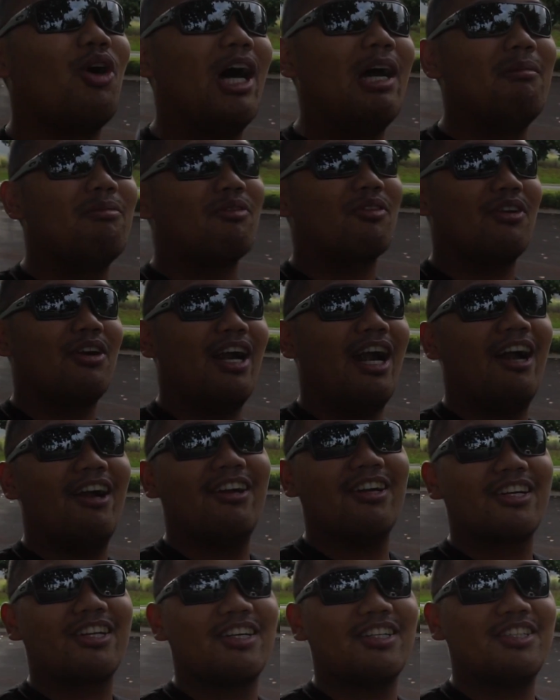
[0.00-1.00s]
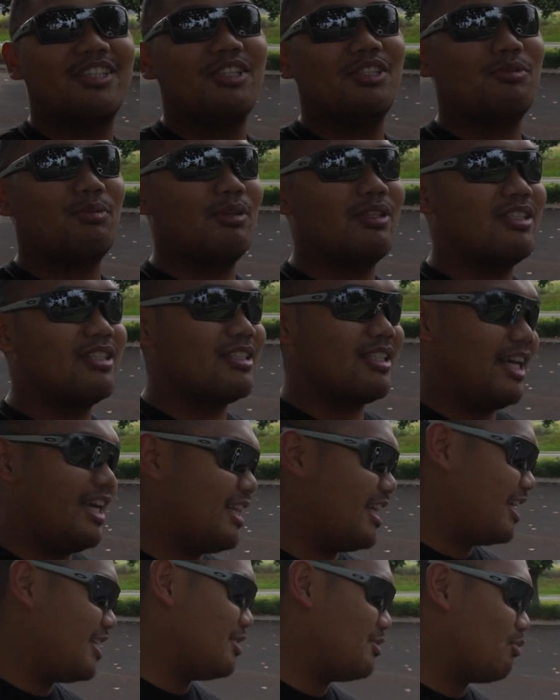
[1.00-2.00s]
hyped for Aaron because he's been
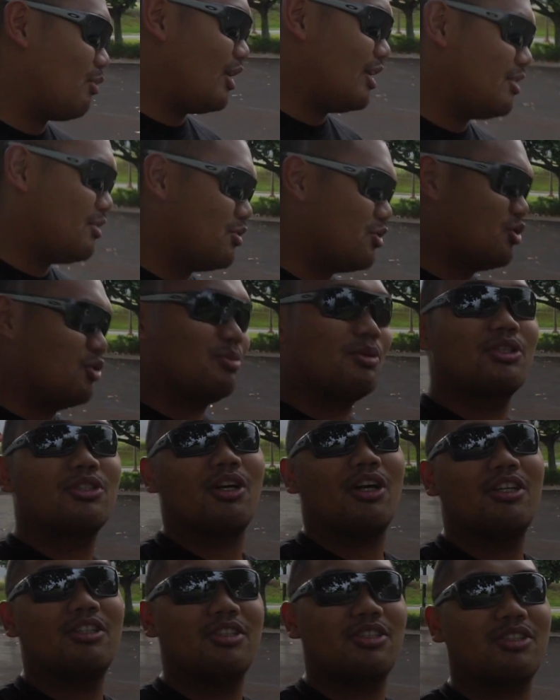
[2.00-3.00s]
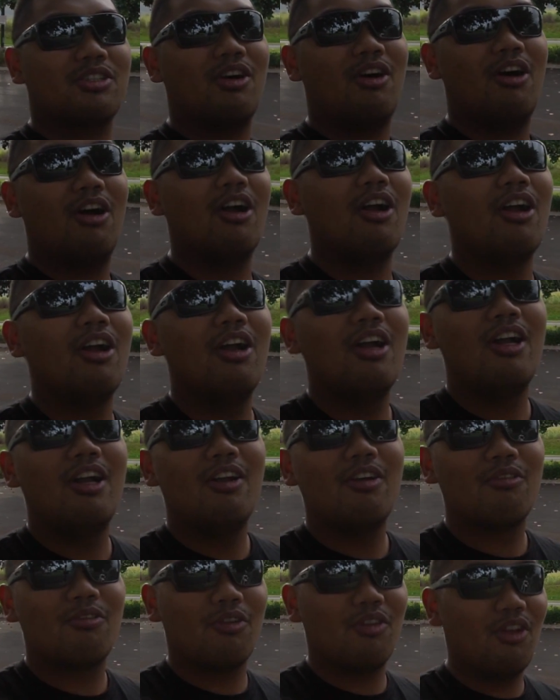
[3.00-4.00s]
saying that he's wanting to supercharge his car
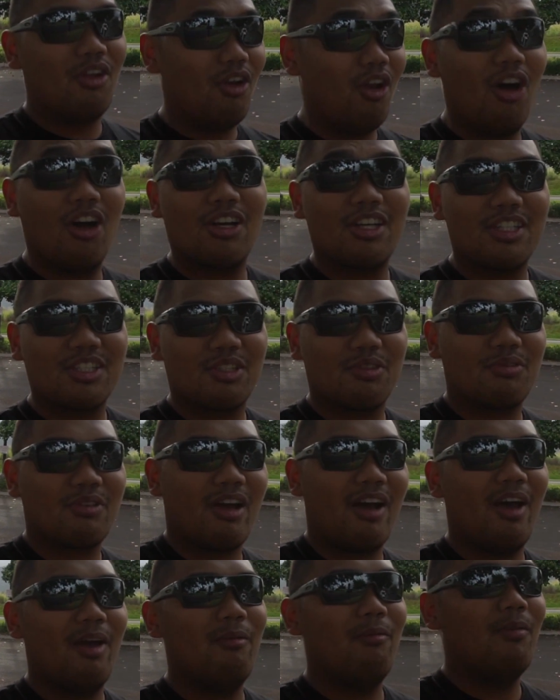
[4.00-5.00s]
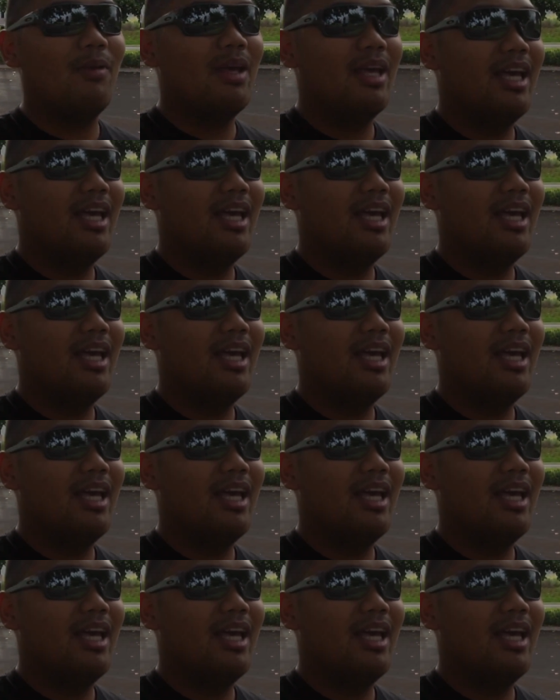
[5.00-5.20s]
for the longest of time,